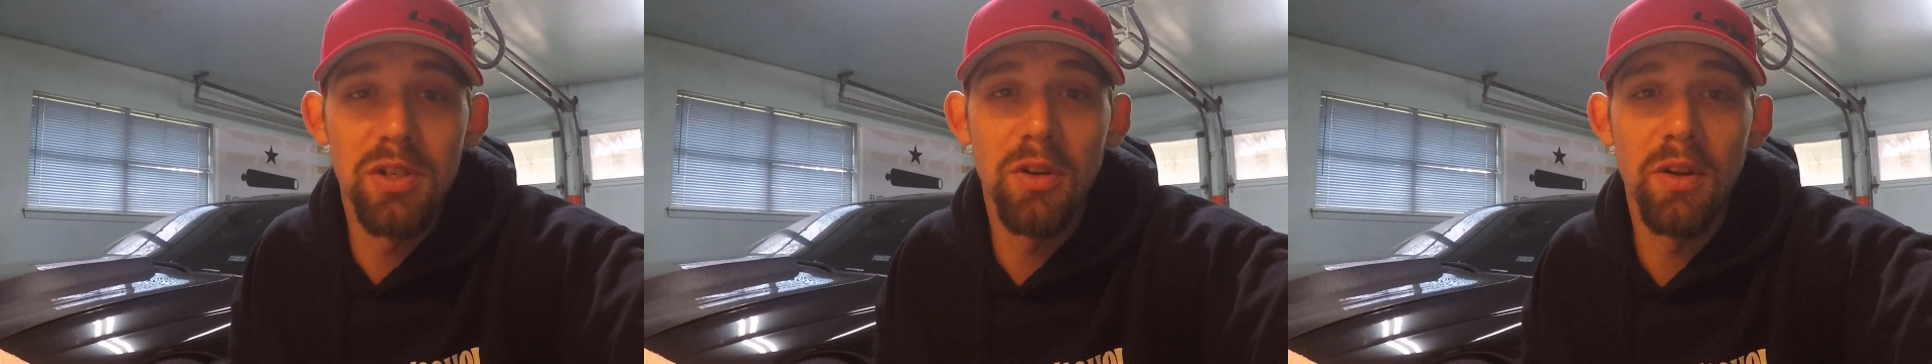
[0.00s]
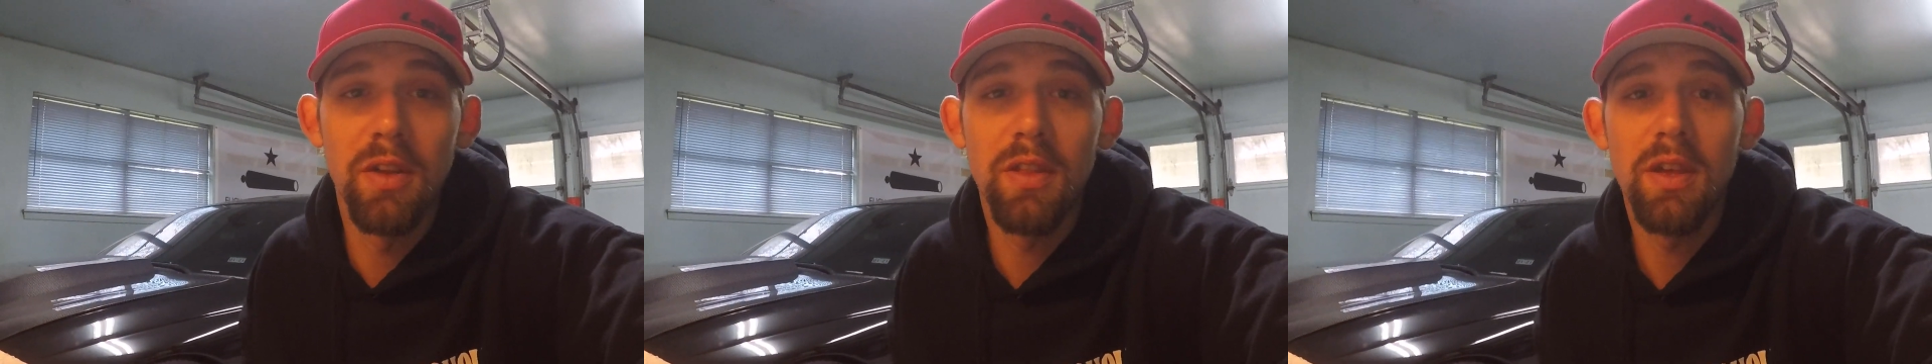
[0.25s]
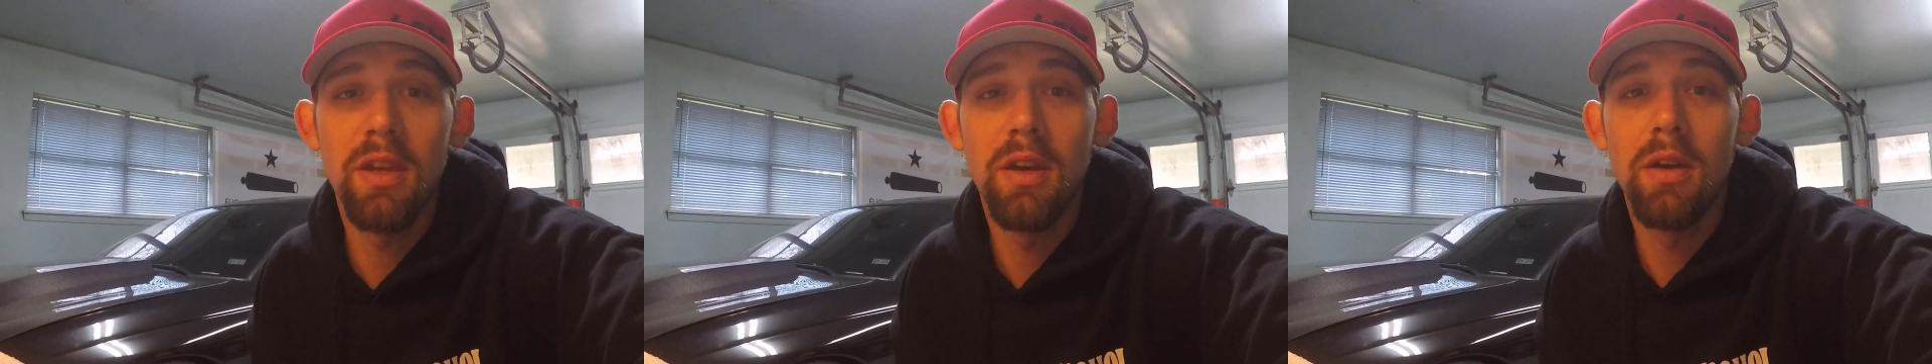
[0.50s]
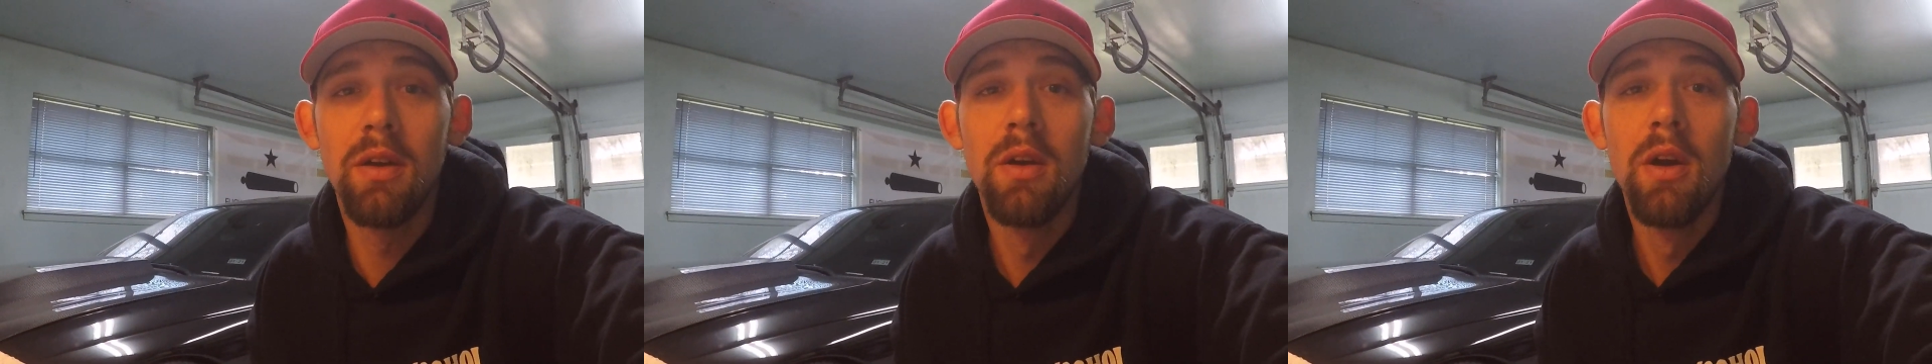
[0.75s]
during
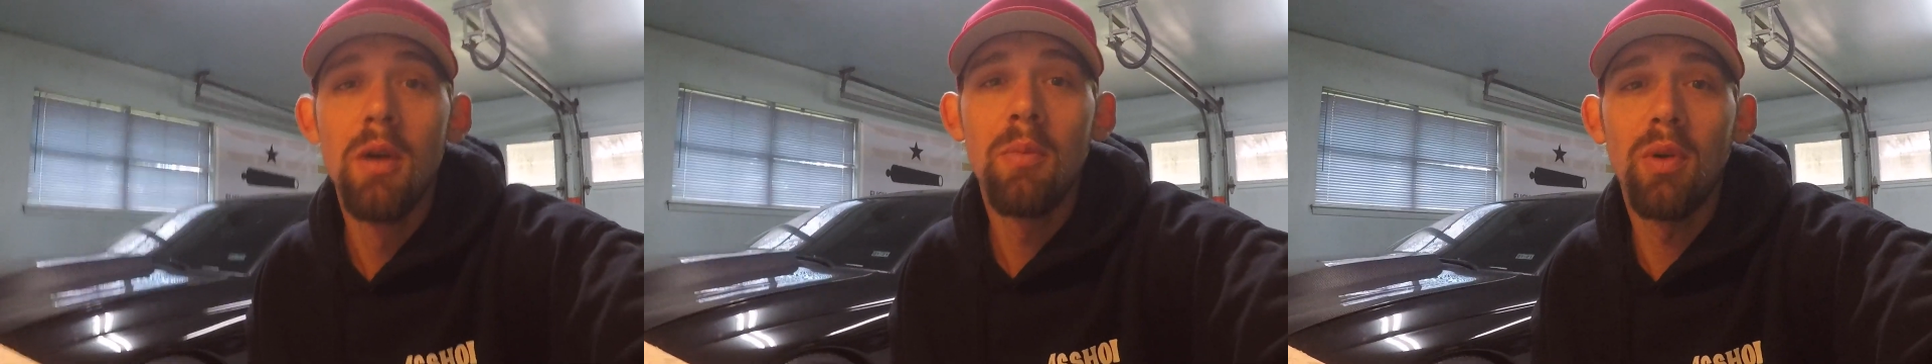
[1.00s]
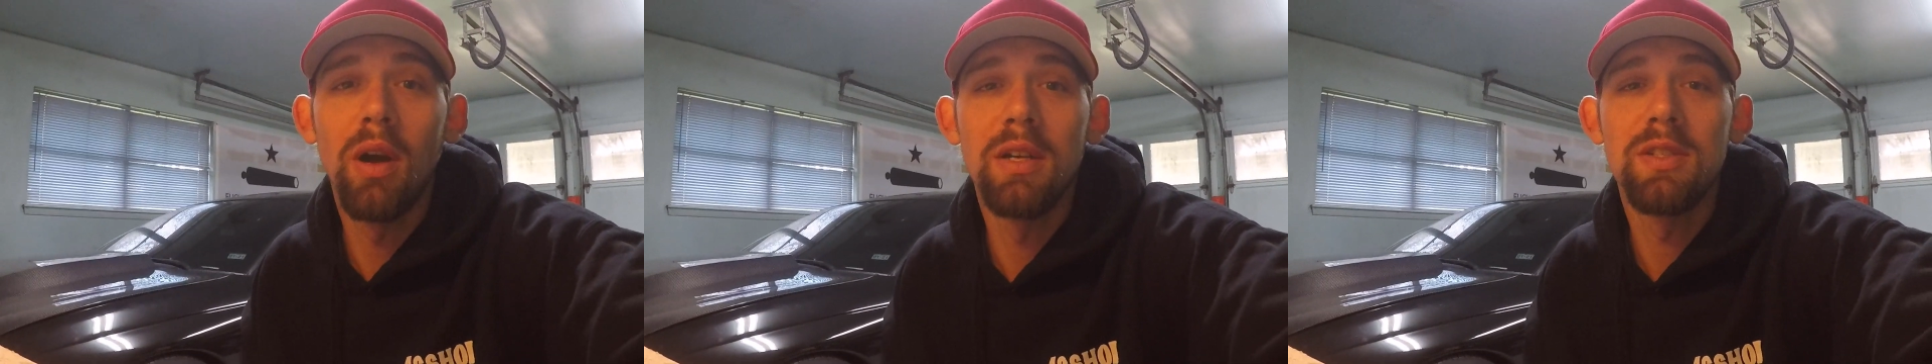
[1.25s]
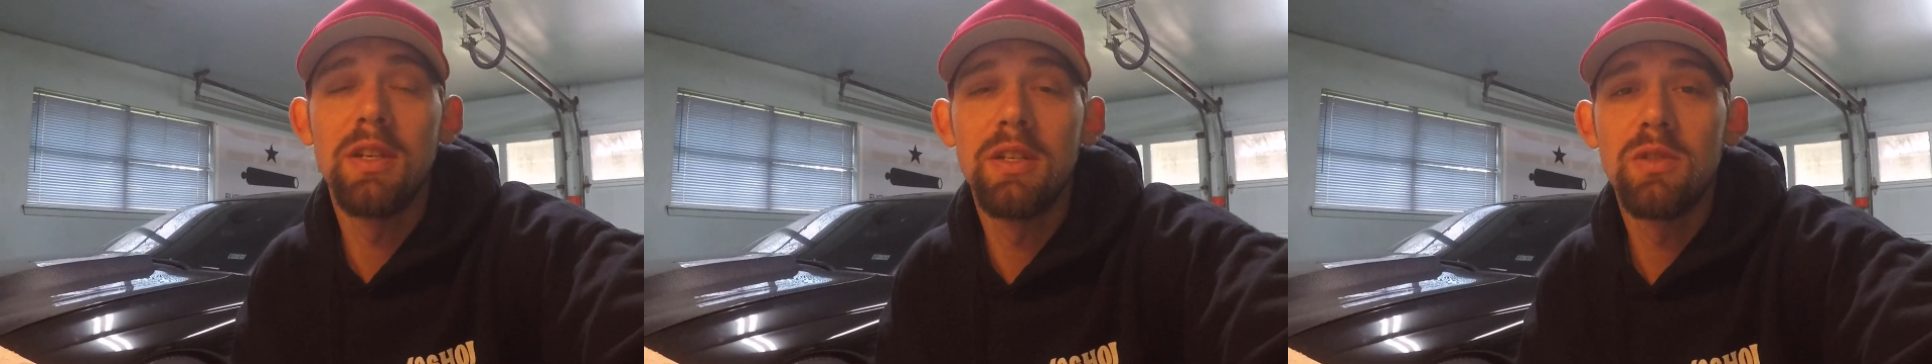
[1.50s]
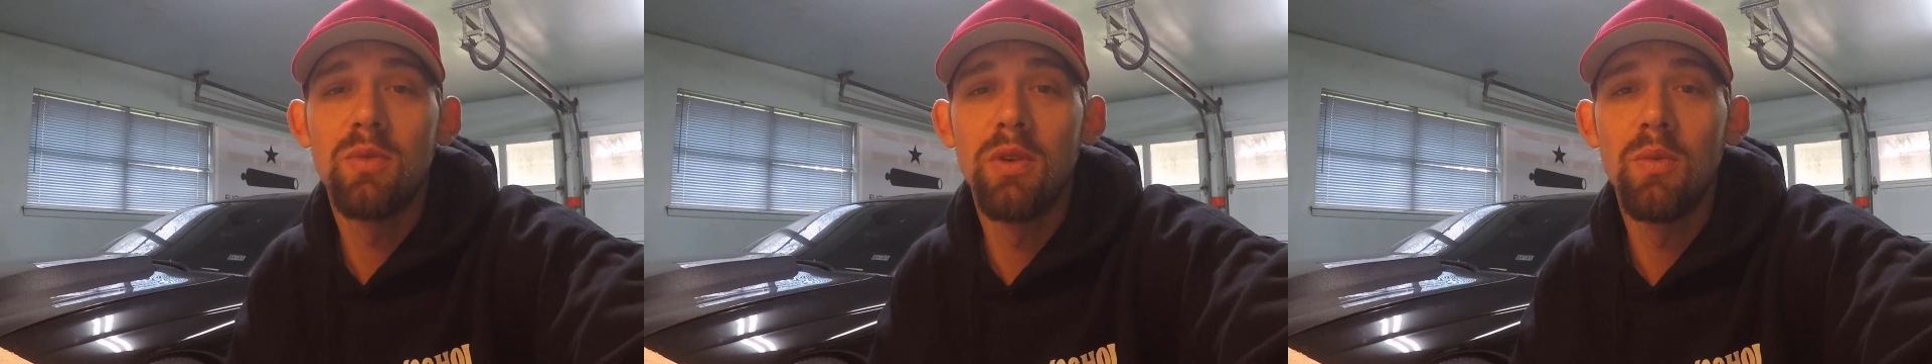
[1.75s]
the
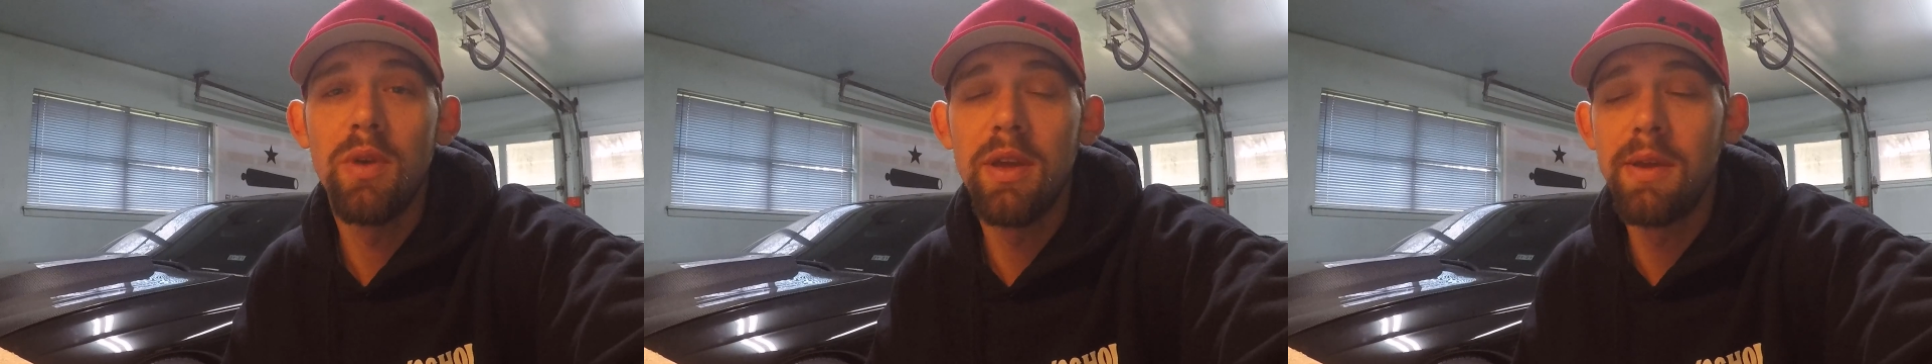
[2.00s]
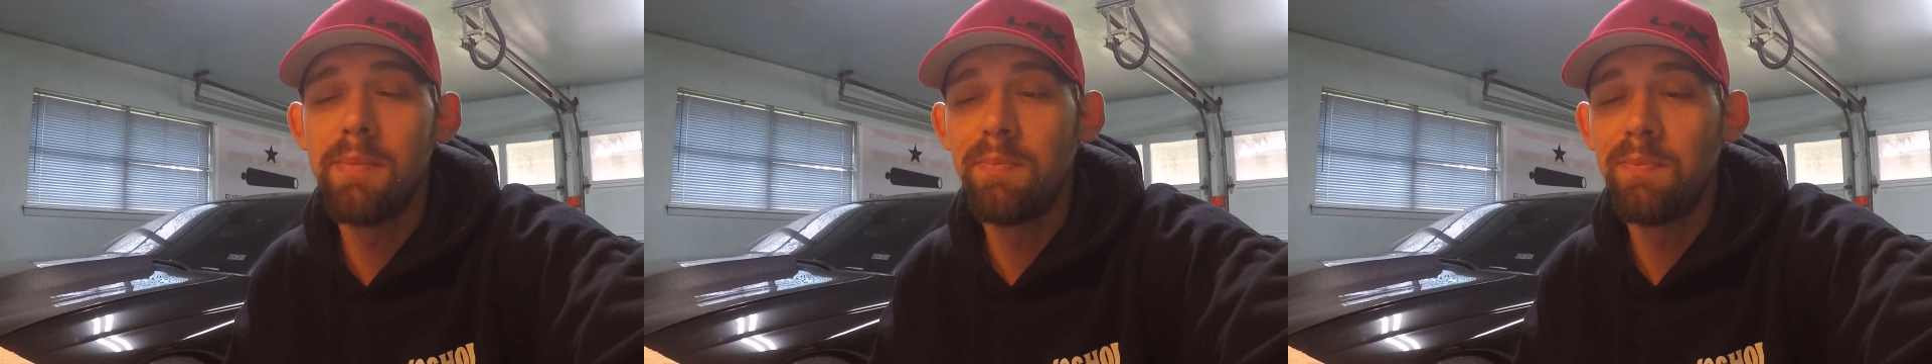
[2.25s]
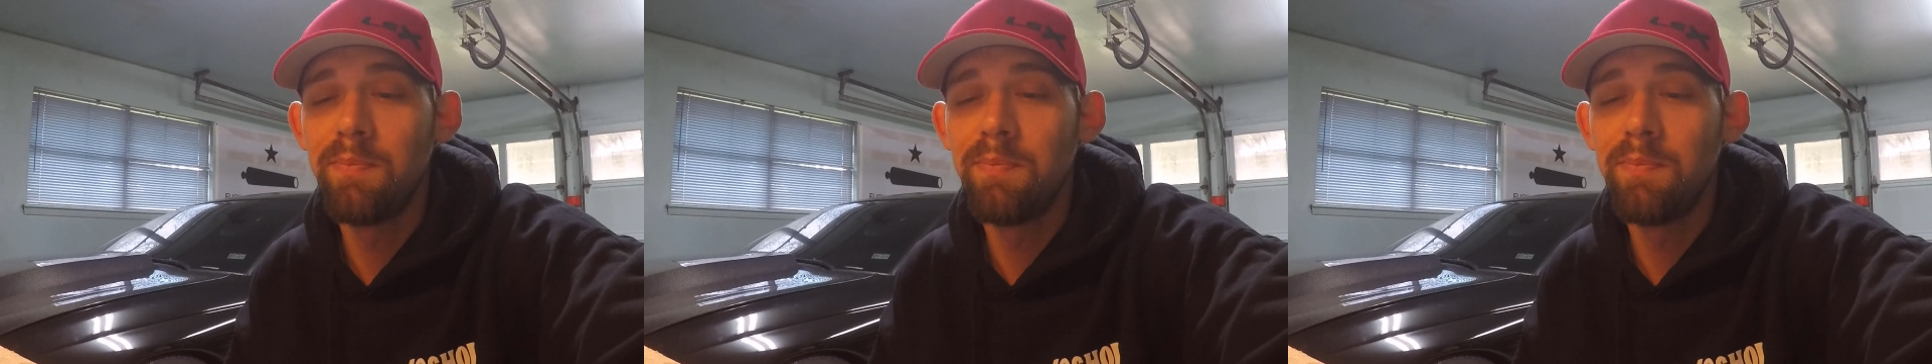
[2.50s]
process when we